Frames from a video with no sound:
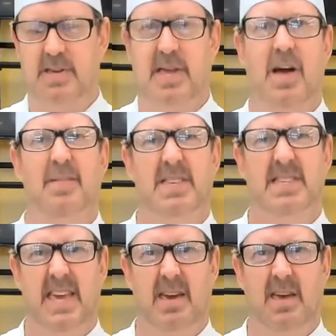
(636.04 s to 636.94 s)
a
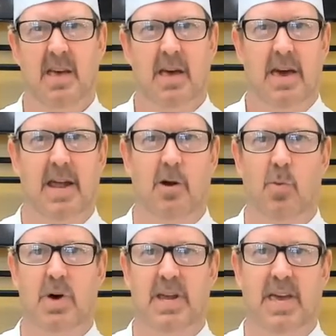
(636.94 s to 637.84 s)
sink and I don't
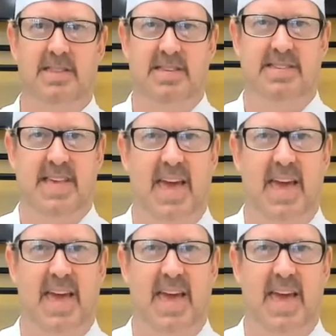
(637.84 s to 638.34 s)
want to get the sand